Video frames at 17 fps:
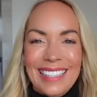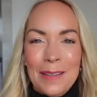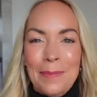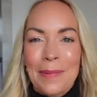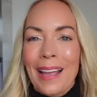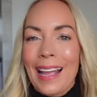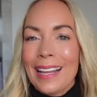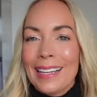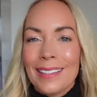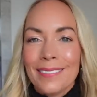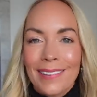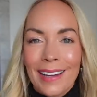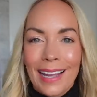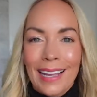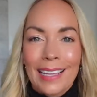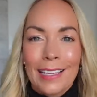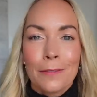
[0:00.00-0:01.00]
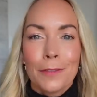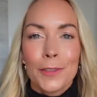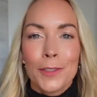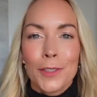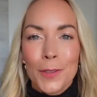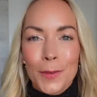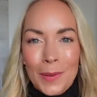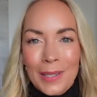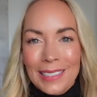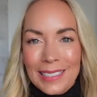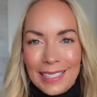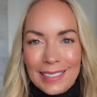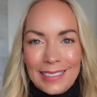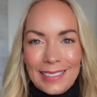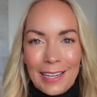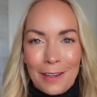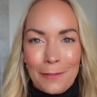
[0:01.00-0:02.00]
Yeah, but anyway, if you do want to
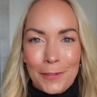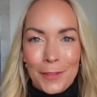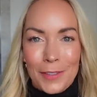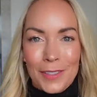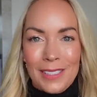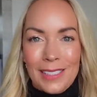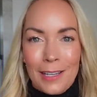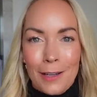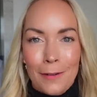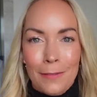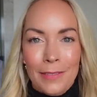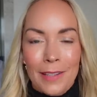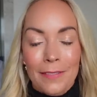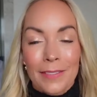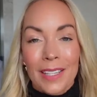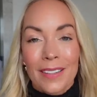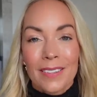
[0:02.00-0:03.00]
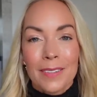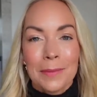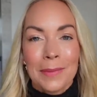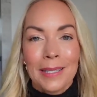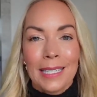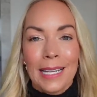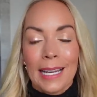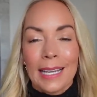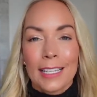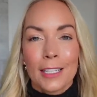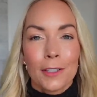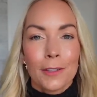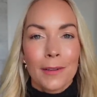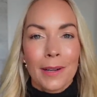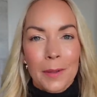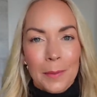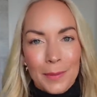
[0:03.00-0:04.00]
test it out for yourself, they've given me an
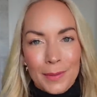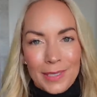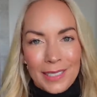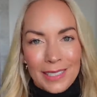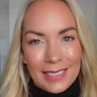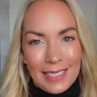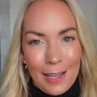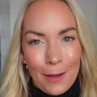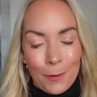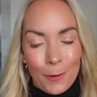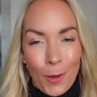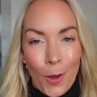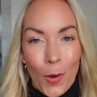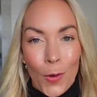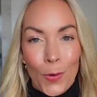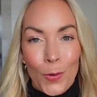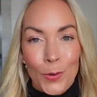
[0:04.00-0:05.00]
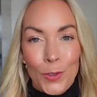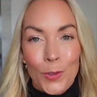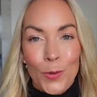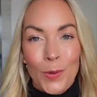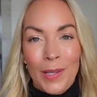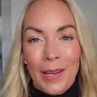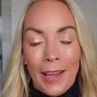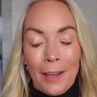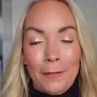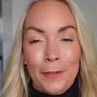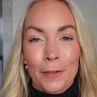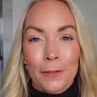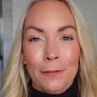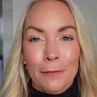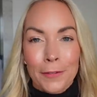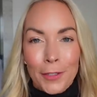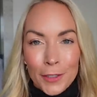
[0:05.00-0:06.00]
incredible discount code. You can have your
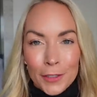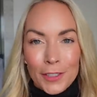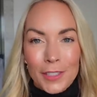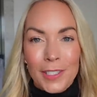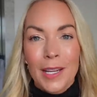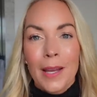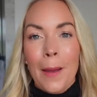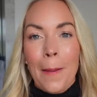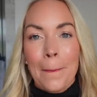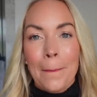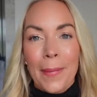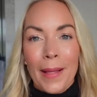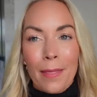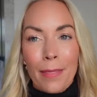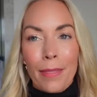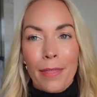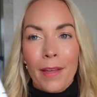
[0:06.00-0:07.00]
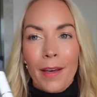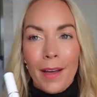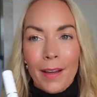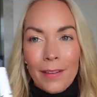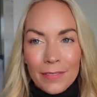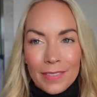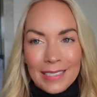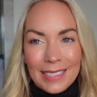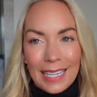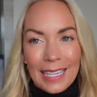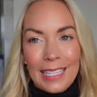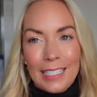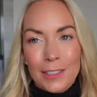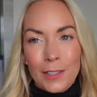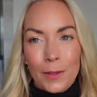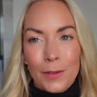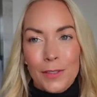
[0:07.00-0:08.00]
first month of the
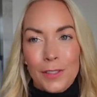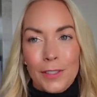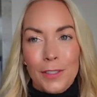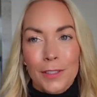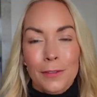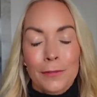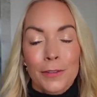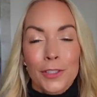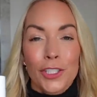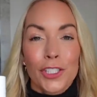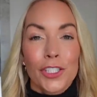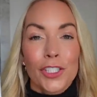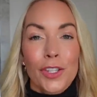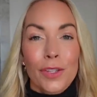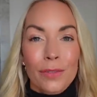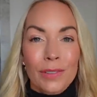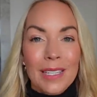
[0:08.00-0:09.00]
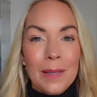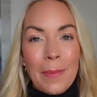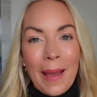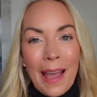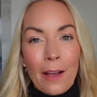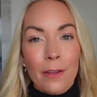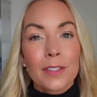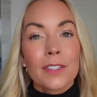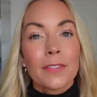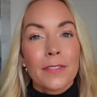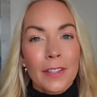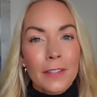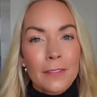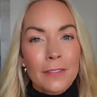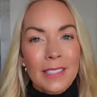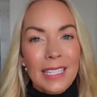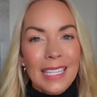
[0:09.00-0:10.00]
daily doser for just
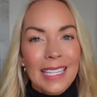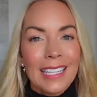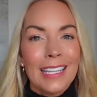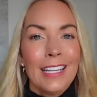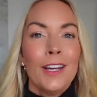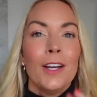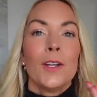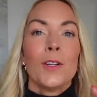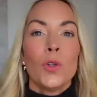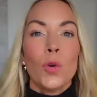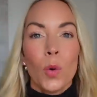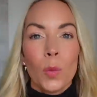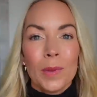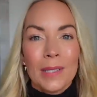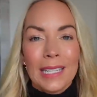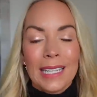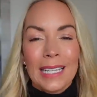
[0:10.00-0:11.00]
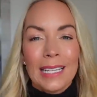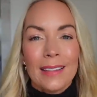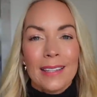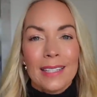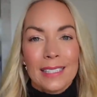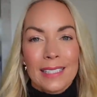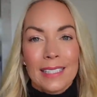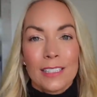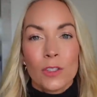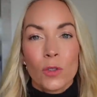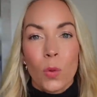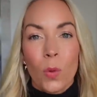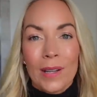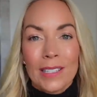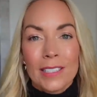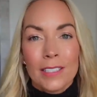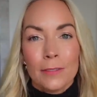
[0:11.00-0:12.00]
£3.50. Normally this is
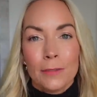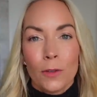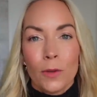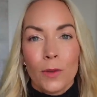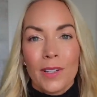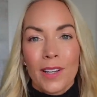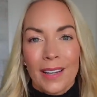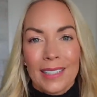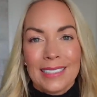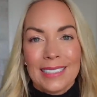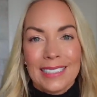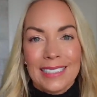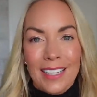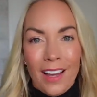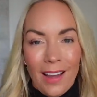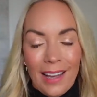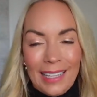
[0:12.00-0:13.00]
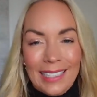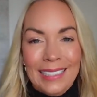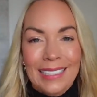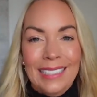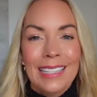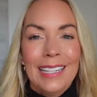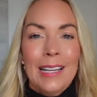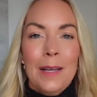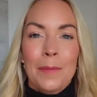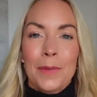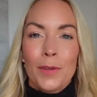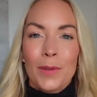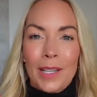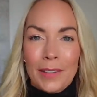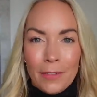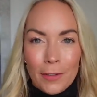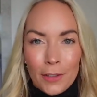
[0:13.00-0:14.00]
£24.99, but you
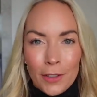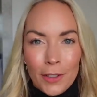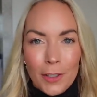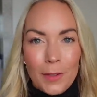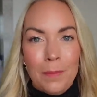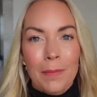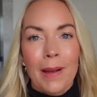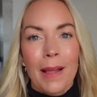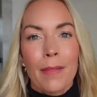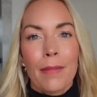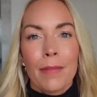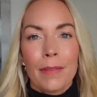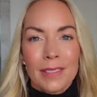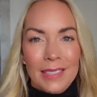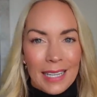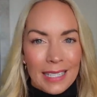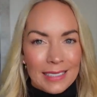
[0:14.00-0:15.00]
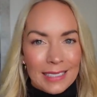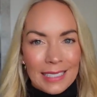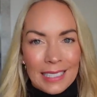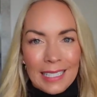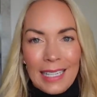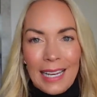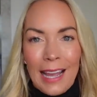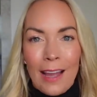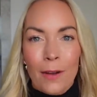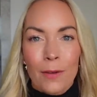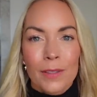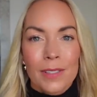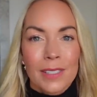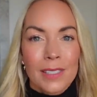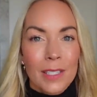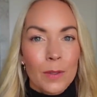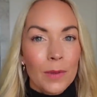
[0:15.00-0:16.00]
can have a good month testing it out,
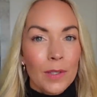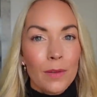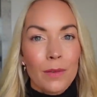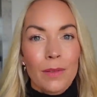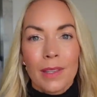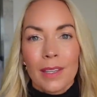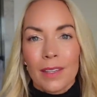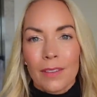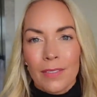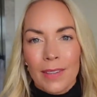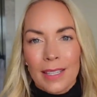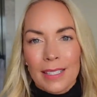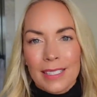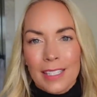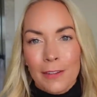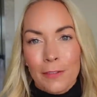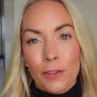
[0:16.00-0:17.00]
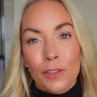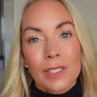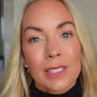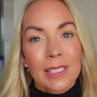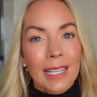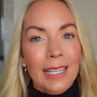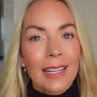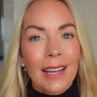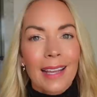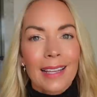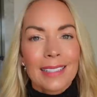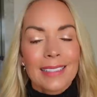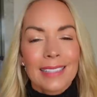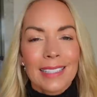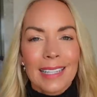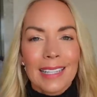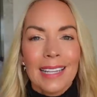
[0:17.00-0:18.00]
see what you think of it, see if your skin
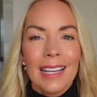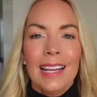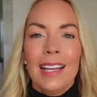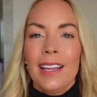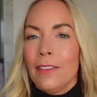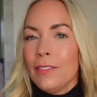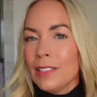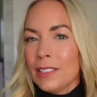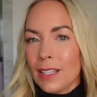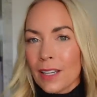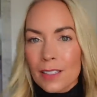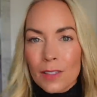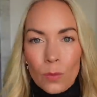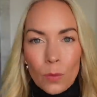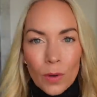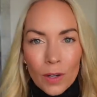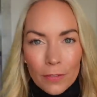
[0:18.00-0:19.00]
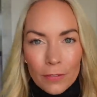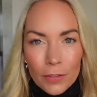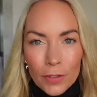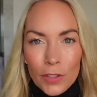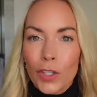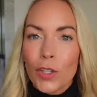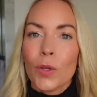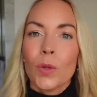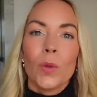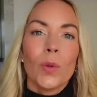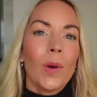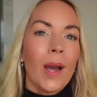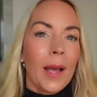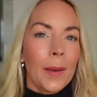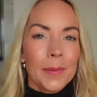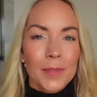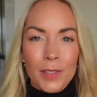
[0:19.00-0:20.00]
likes it. If it doesn't work for you,
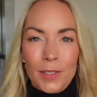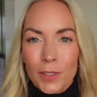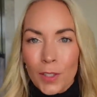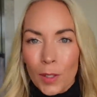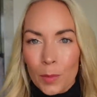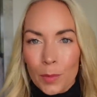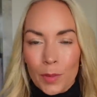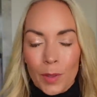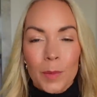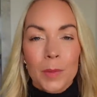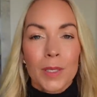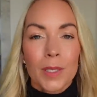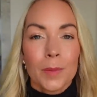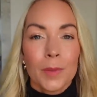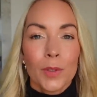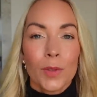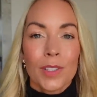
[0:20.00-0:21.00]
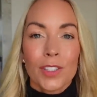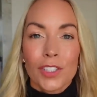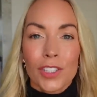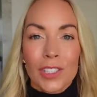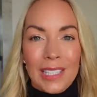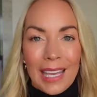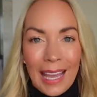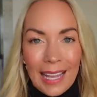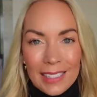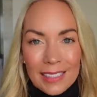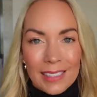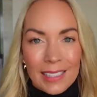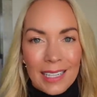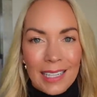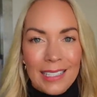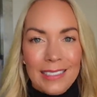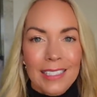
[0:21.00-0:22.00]
absolutely no problem, you can just
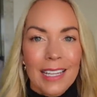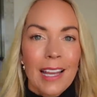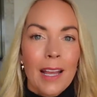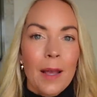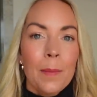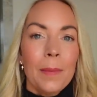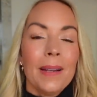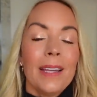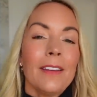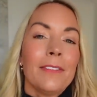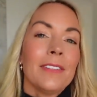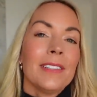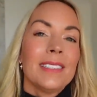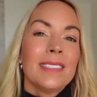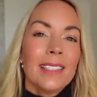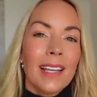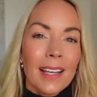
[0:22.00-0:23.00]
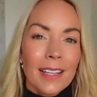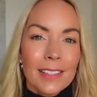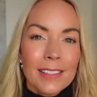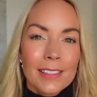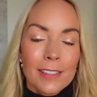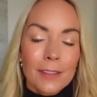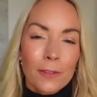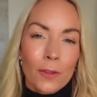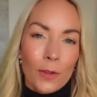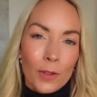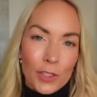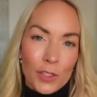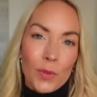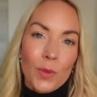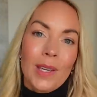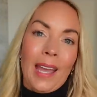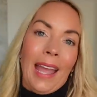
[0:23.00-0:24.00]
cancel it. But if it does, of
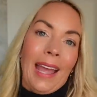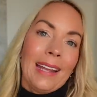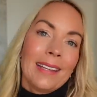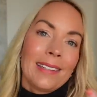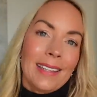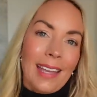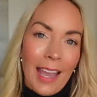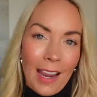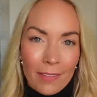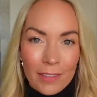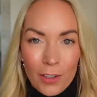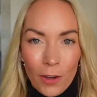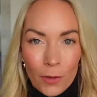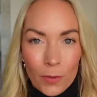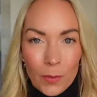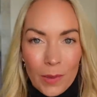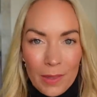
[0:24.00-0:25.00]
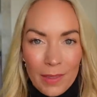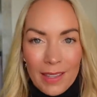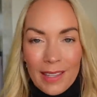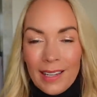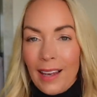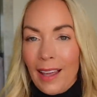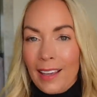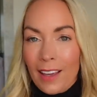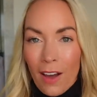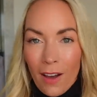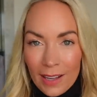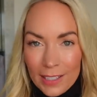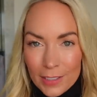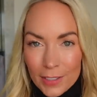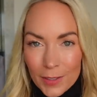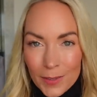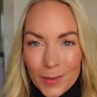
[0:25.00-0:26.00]
course you can carry on with it like
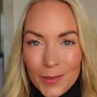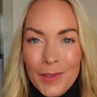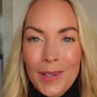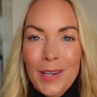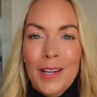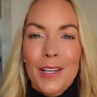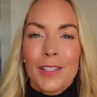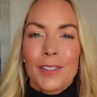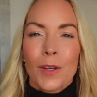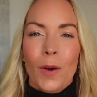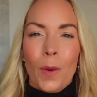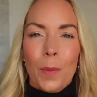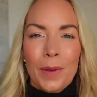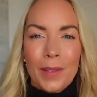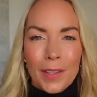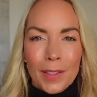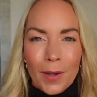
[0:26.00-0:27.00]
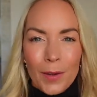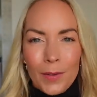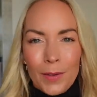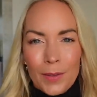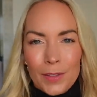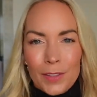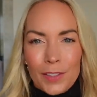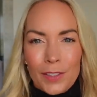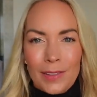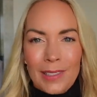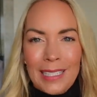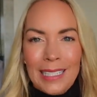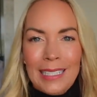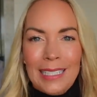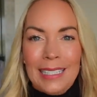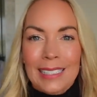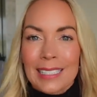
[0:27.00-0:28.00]
I do. So I'll put the code on
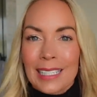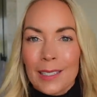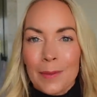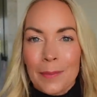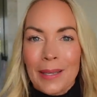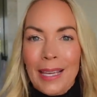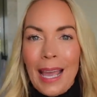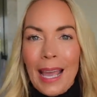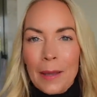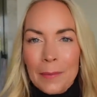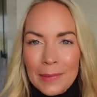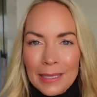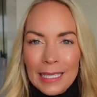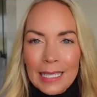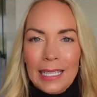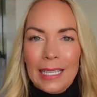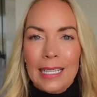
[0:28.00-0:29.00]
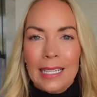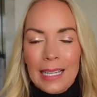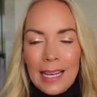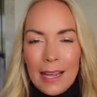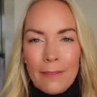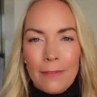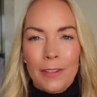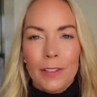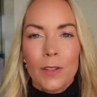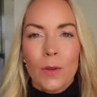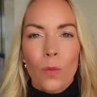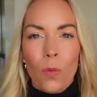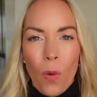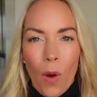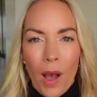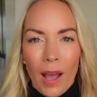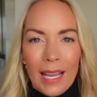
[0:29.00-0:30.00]
screen. It's going to be
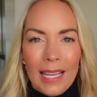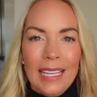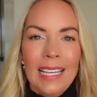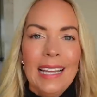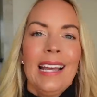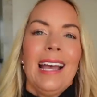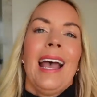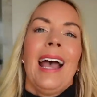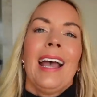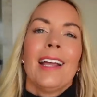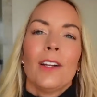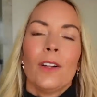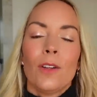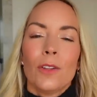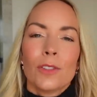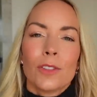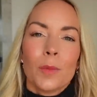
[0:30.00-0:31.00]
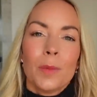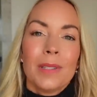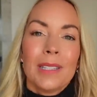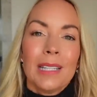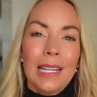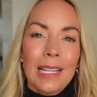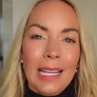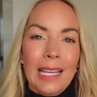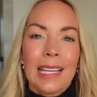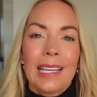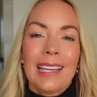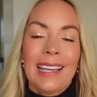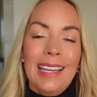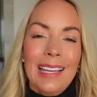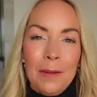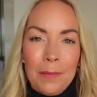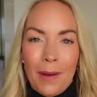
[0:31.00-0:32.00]
Emily11Y, and I'll also put the
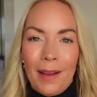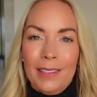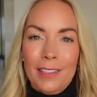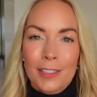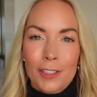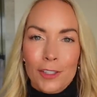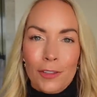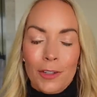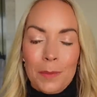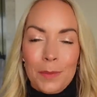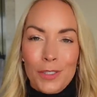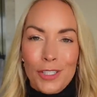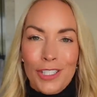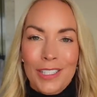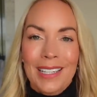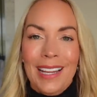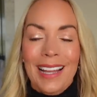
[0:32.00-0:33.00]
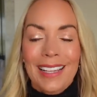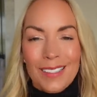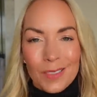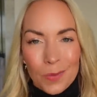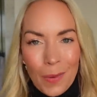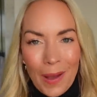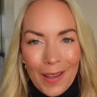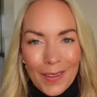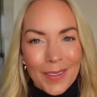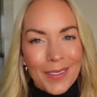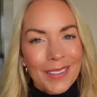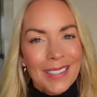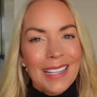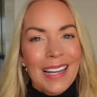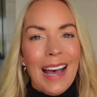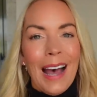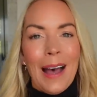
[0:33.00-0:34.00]
link in my description as
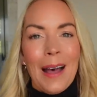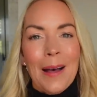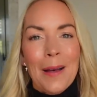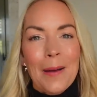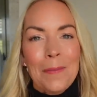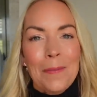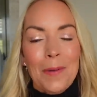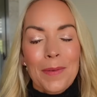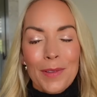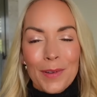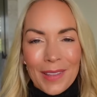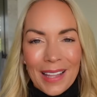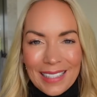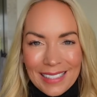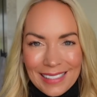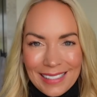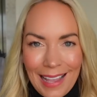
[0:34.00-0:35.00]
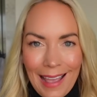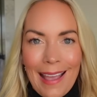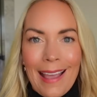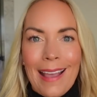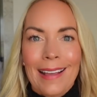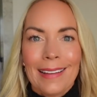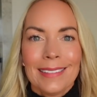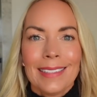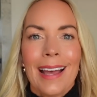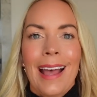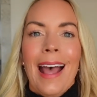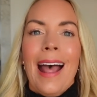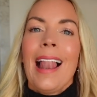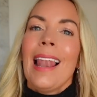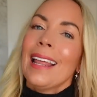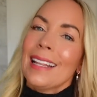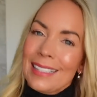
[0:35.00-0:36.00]
well. But with all that said,
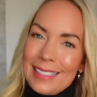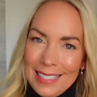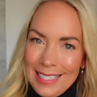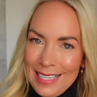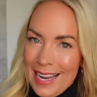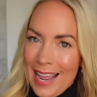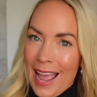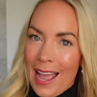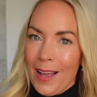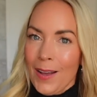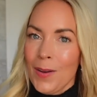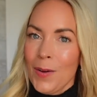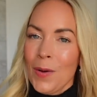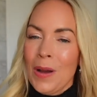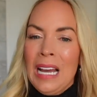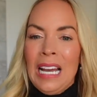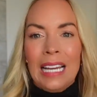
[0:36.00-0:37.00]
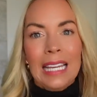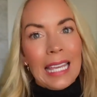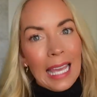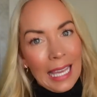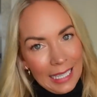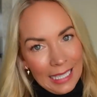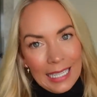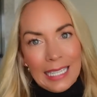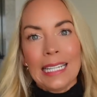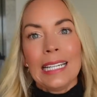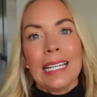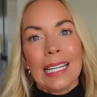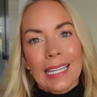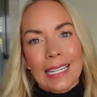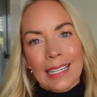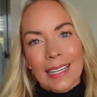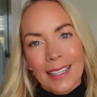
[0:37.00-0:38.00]
let's now get
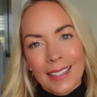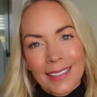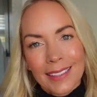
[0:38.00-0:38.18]
cleaning.